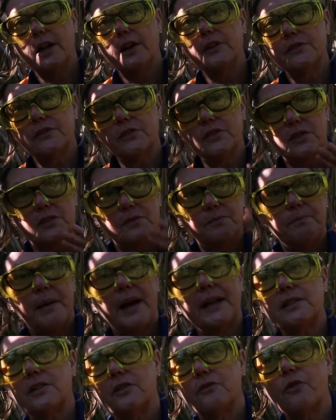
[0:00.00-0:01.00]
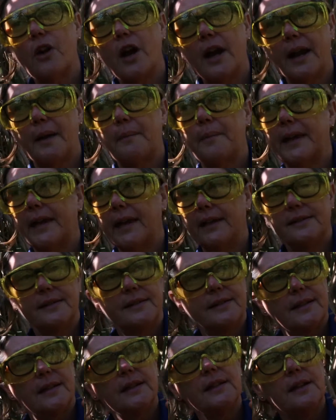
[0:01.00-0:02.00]
it's just butted right up
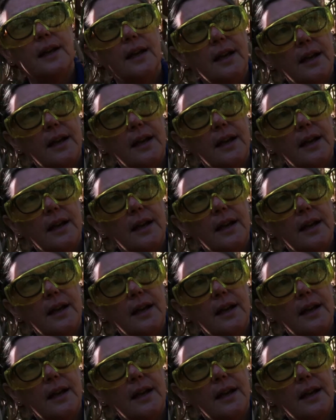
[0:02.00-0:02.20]
against it.